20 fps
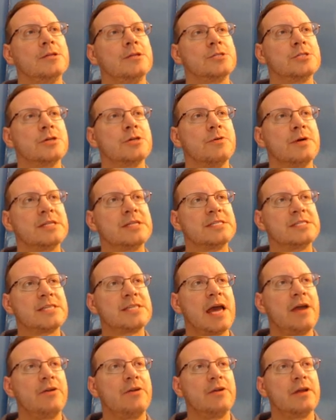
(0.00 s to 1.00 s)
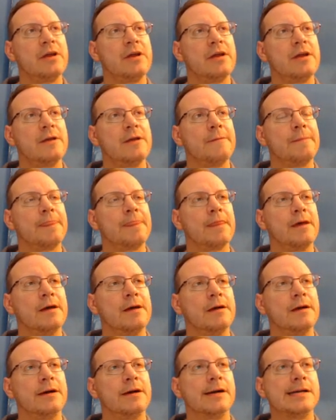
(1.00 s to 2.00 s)
So on Saturday,
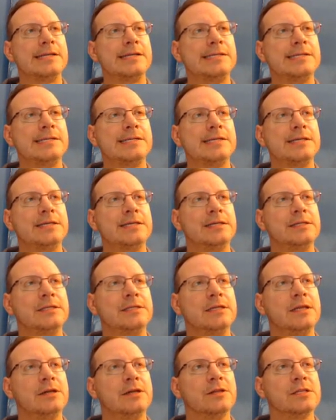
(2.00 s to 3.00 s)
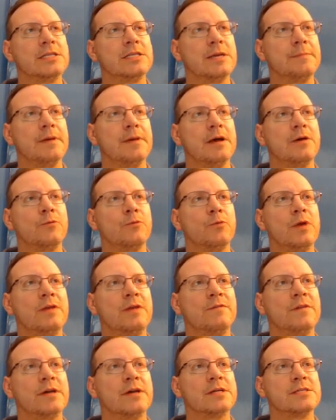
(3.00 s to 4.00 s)
I did, the 10-pound
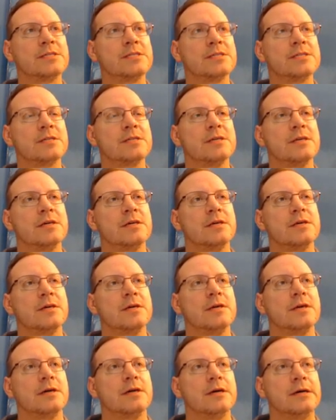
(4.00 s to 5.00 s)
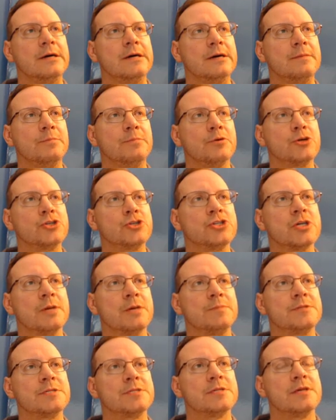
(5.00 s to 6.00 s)
weight vest
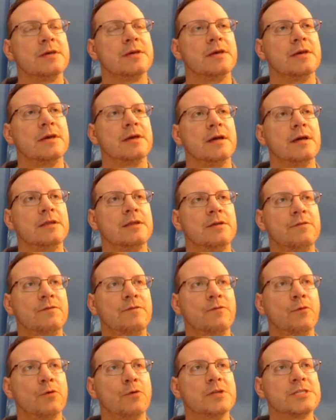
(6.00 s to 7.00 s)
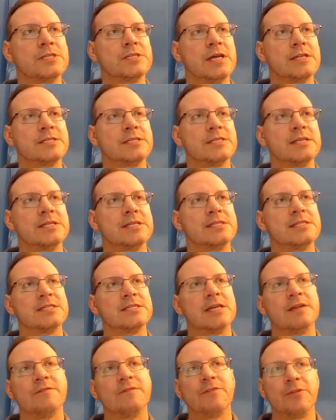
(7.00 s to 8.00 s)
push-ups. I did 4 sets
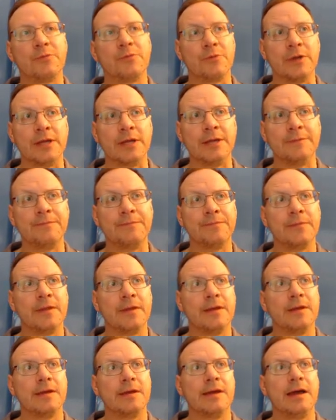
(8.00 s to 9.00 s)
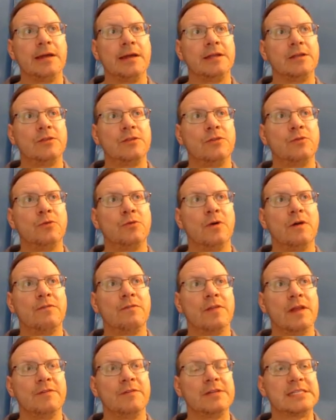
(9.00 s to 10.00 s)
instead of 3. I did 12,
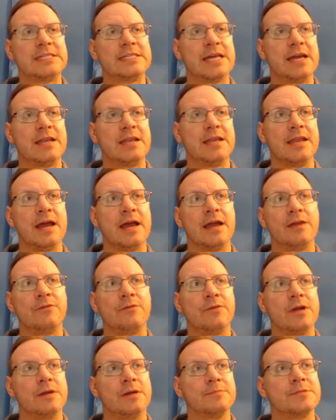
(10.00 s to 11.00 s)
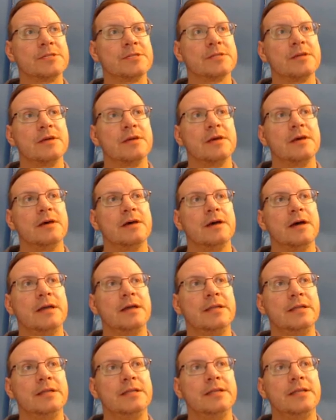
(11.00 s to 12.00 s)
11, 10, 9 reps. I
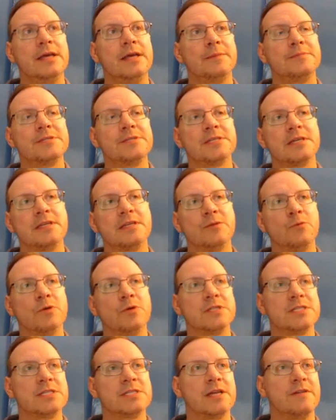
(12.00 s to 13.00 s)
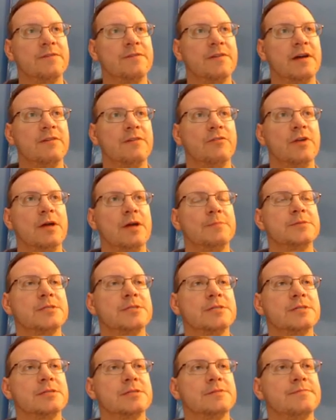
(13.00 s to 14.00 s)
did dips. I did 1 set of 5
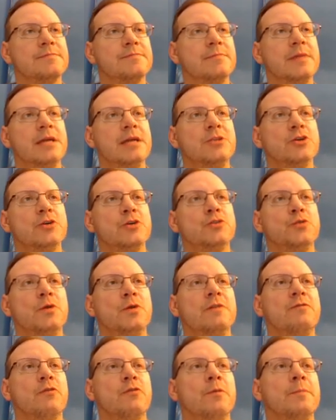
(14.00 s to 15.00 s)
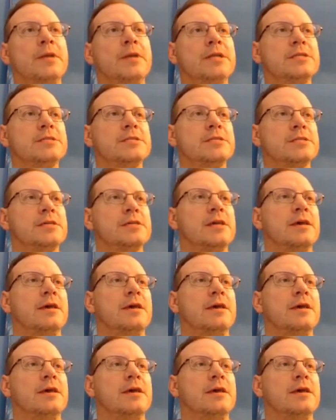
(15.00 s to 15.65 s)
reps. That took 24 minutes